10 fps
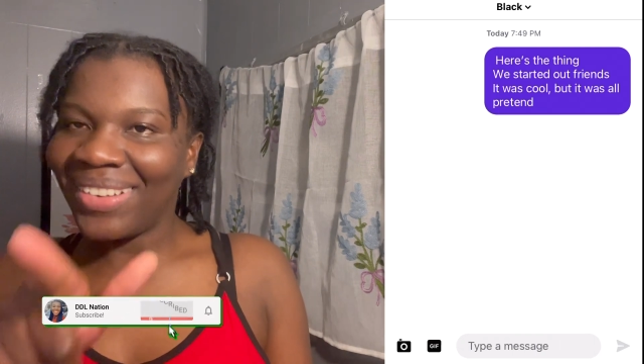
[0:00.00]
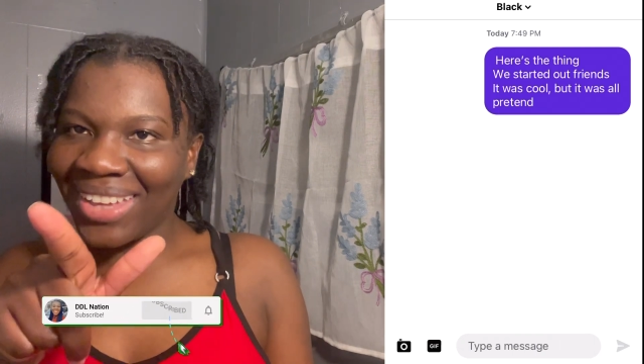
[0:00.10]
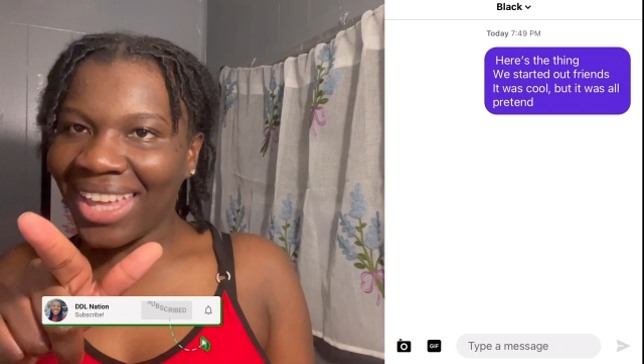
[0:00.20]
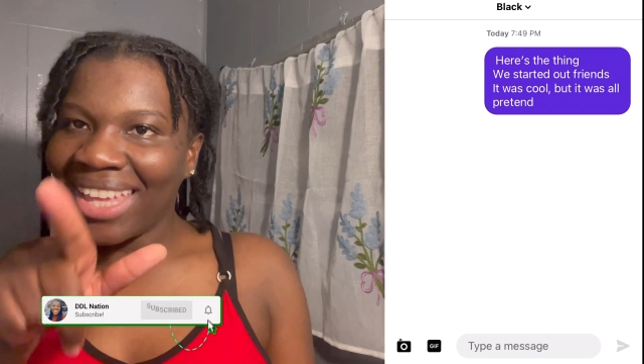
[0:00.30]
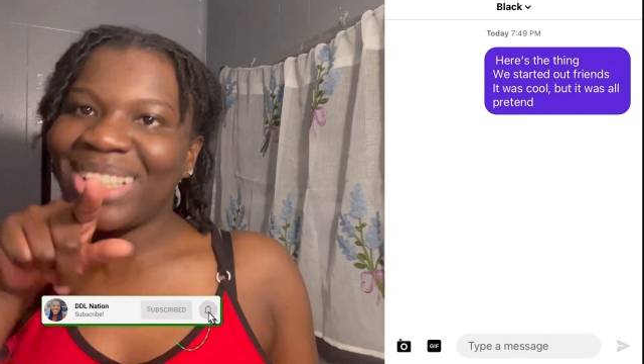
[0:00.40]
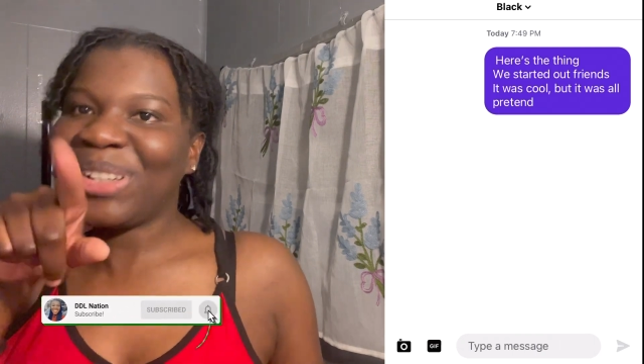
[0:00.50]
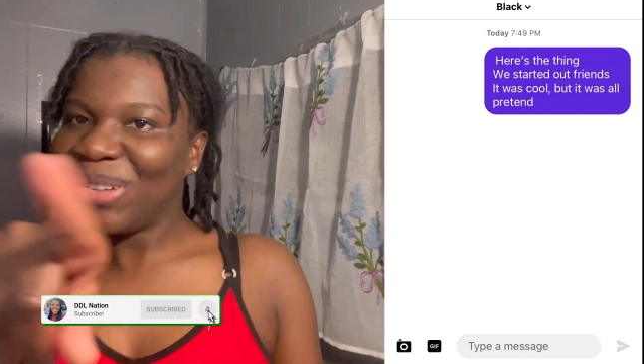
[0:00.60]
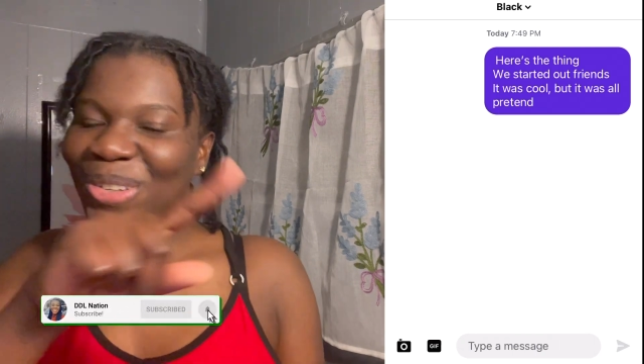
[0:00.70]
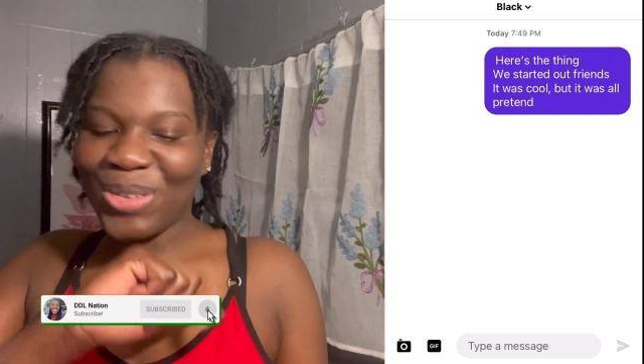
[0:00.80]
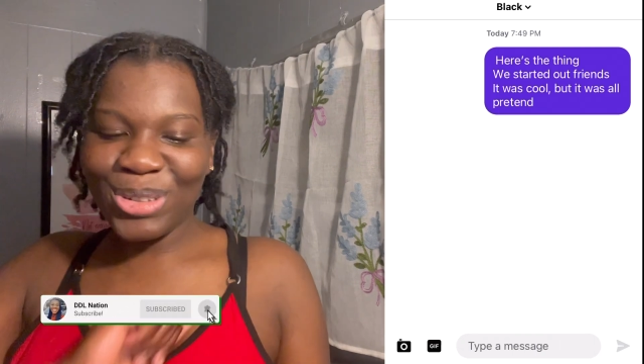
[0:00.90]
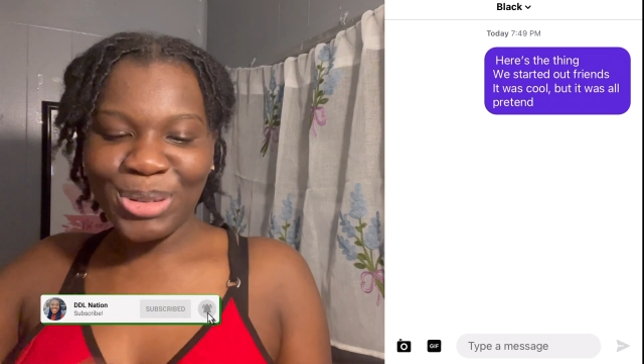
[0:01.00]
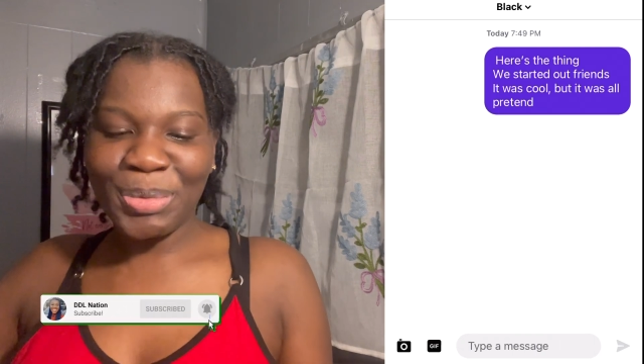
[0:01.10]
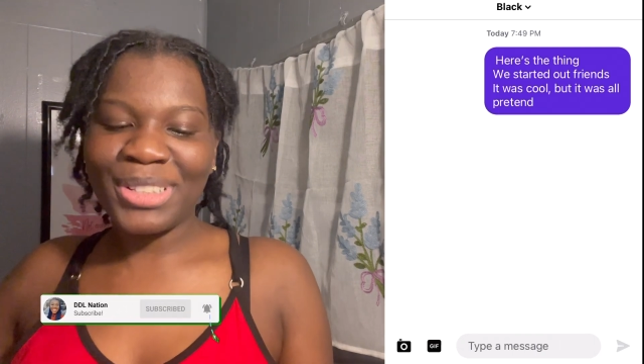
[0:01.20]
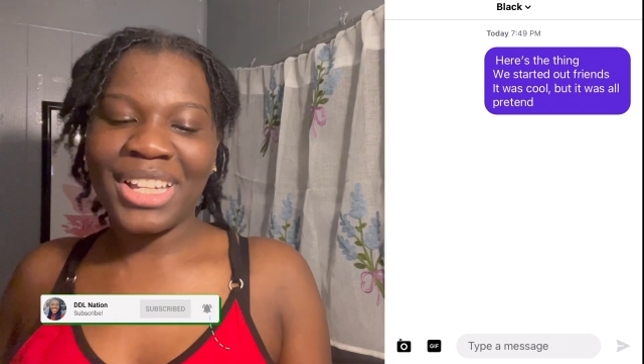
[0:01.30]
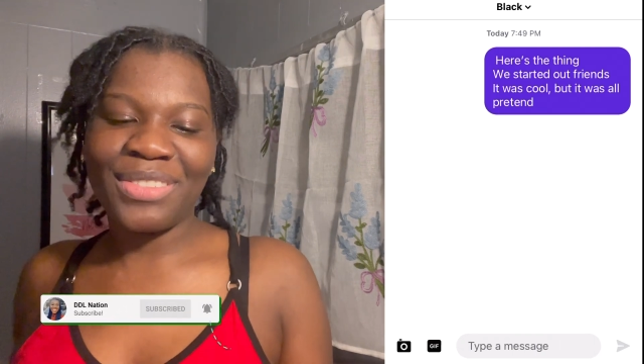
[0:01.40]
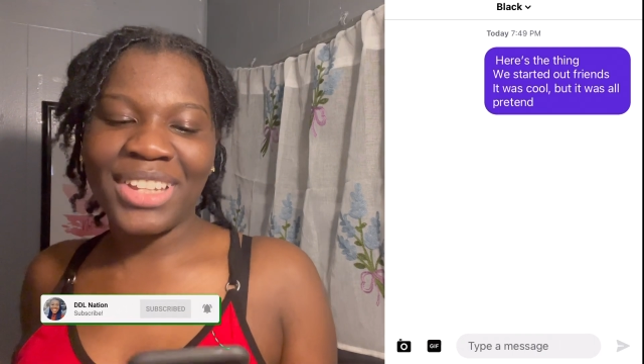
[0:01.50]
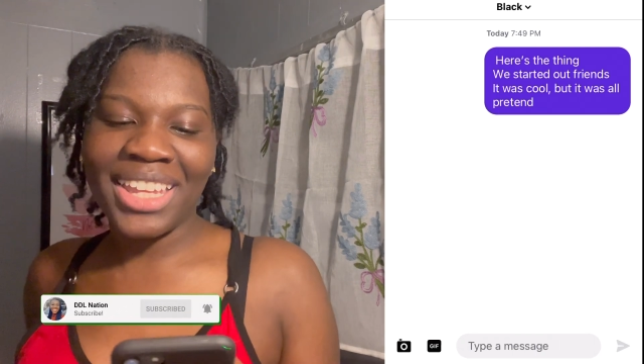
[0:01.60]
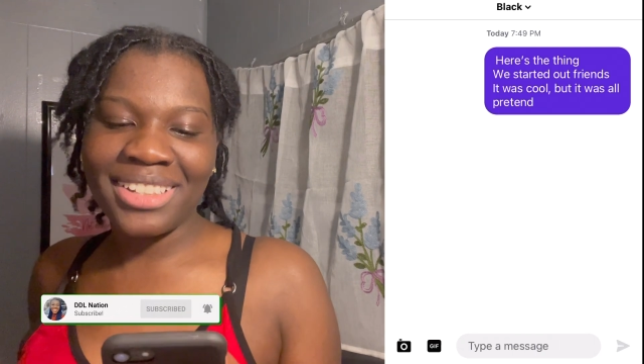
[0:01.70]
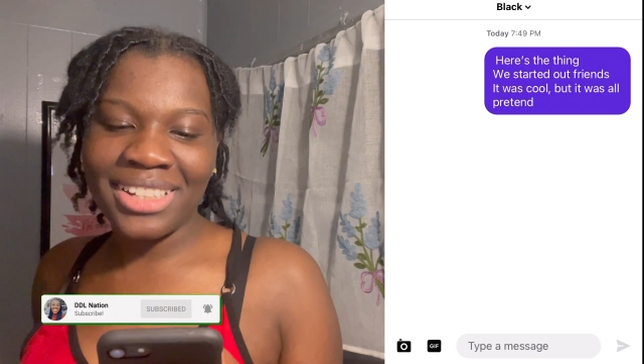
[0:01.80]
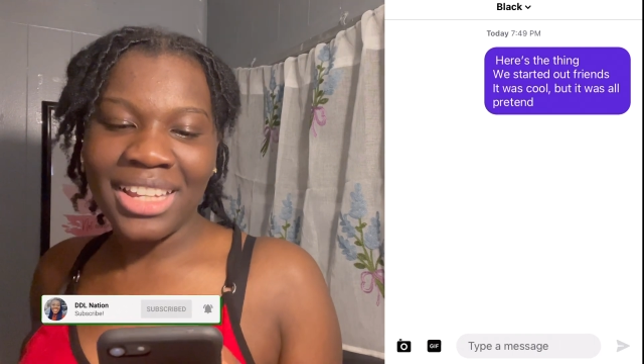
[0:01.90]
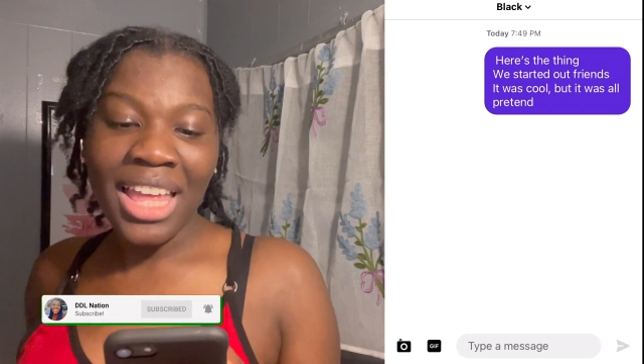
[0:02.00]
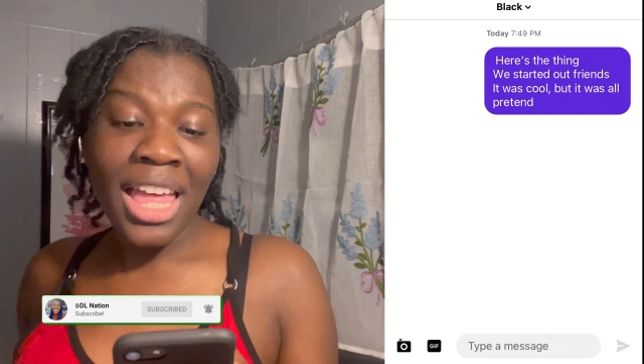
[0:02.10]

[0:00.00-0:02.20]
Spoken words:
Okay? Turn on your this post notification.